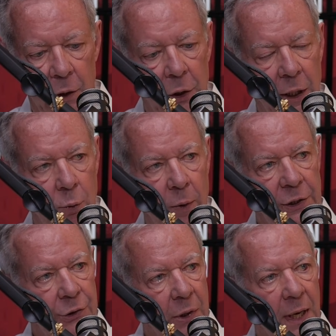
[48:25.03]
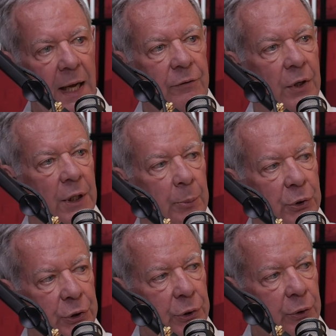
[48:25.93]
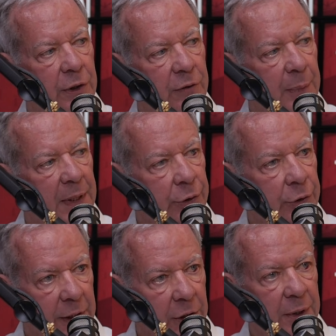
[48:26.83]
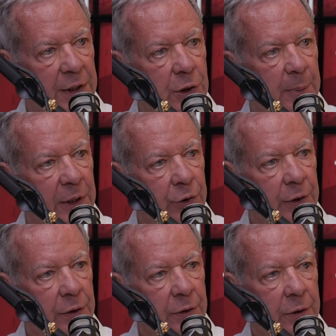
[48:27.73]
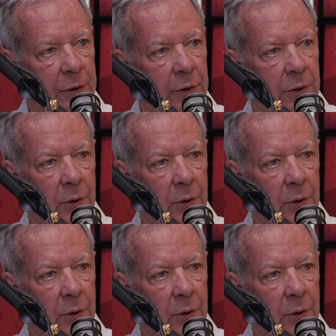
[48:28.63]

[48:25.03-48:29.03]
you're going to waste your life on the pursuit of pleasure. That's what dissipation is. Mm.